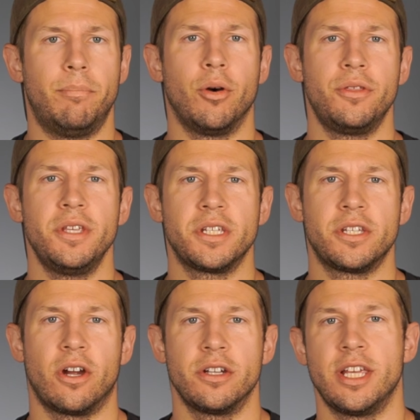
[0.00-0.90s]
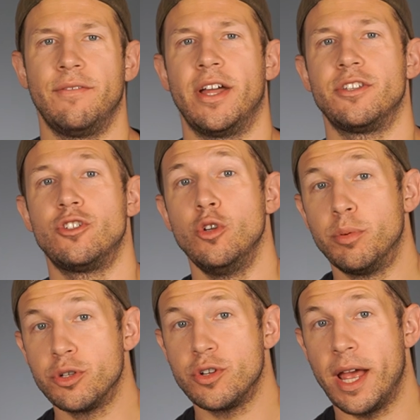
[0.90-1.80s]
Both of these guitars have that
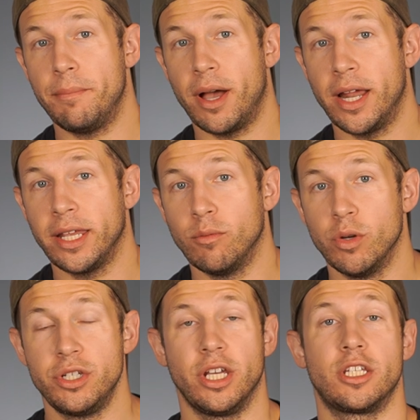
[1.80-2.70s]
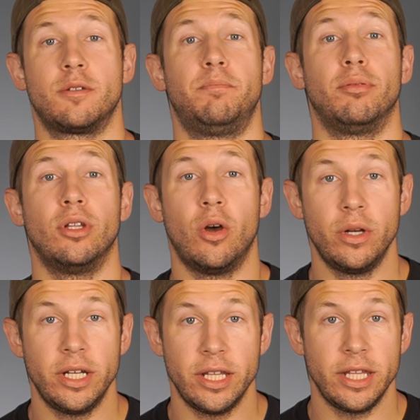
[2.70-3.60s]
super strap body, which
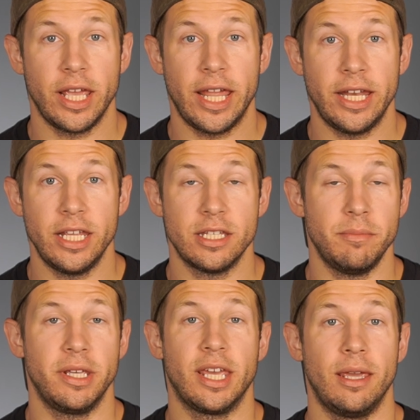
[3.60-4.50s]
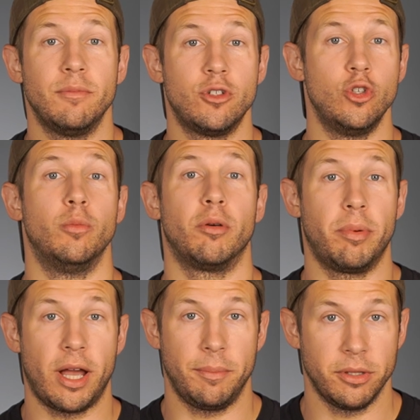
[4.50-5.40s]
exploded in the 80s and became super
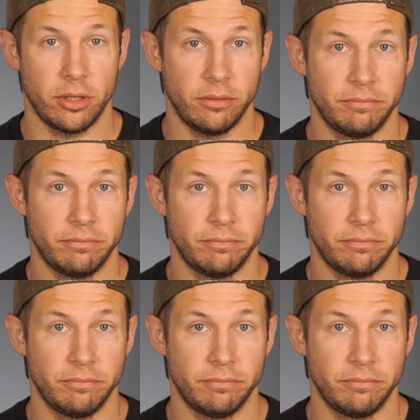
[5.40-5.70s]
popular.